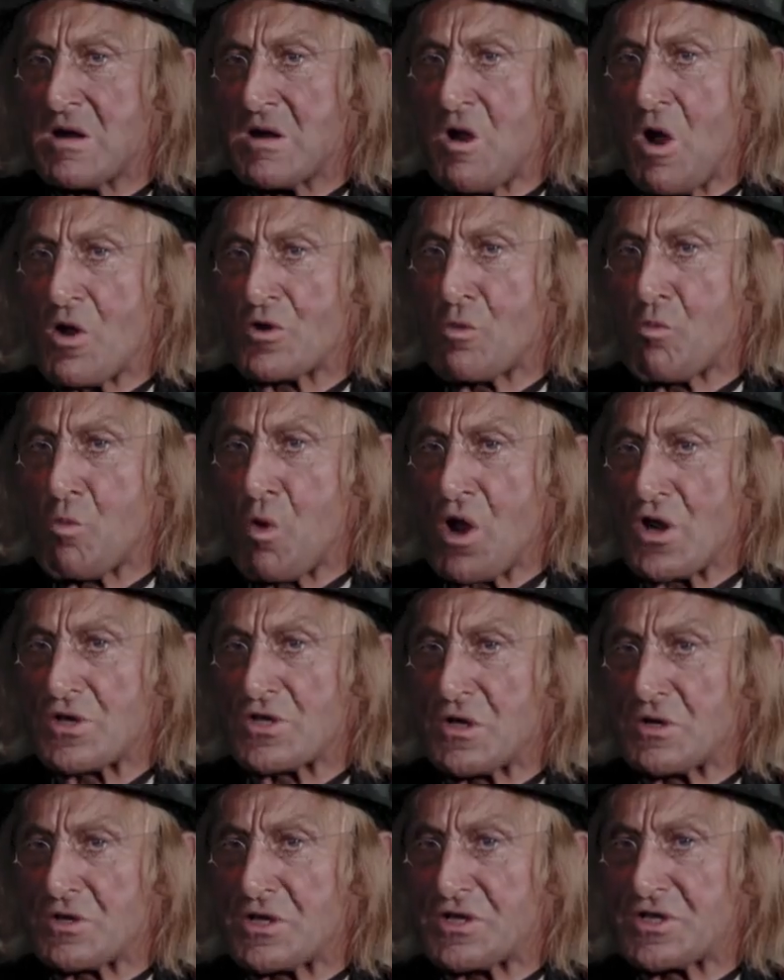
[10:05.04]
Got
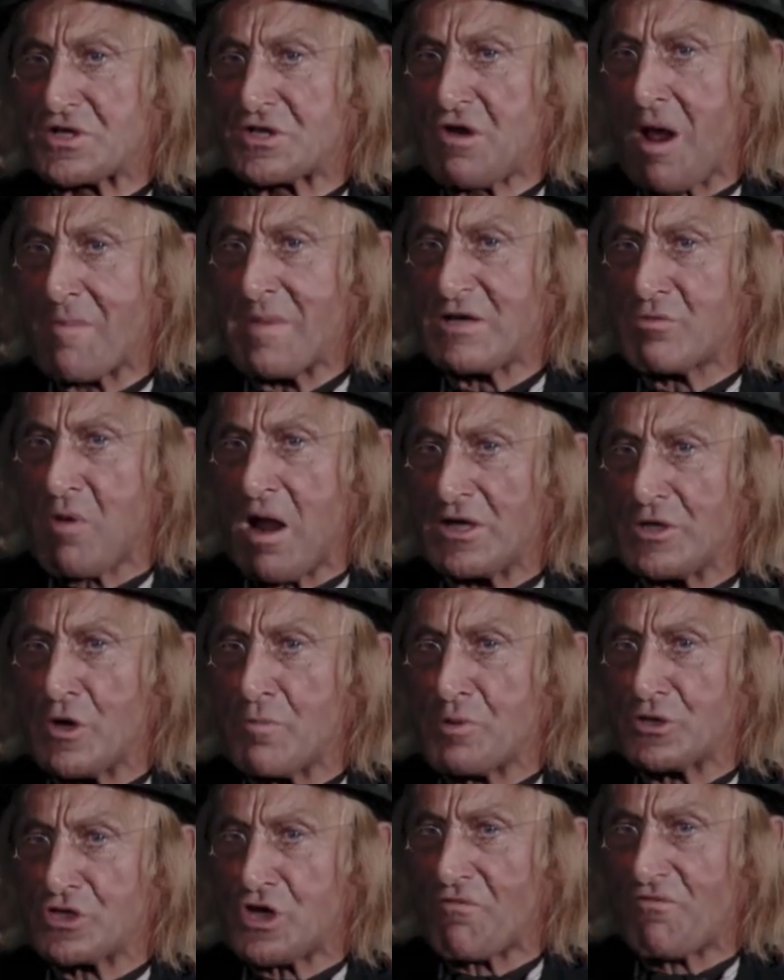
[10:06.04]
Worzel to scrub it while you
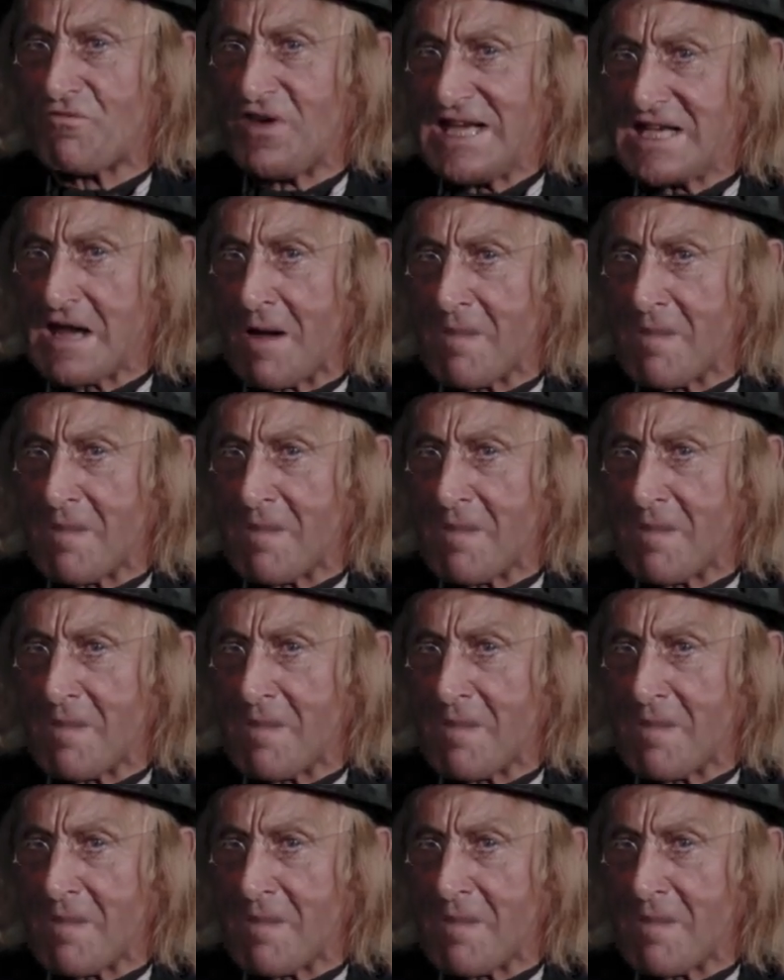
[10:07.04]
put your feet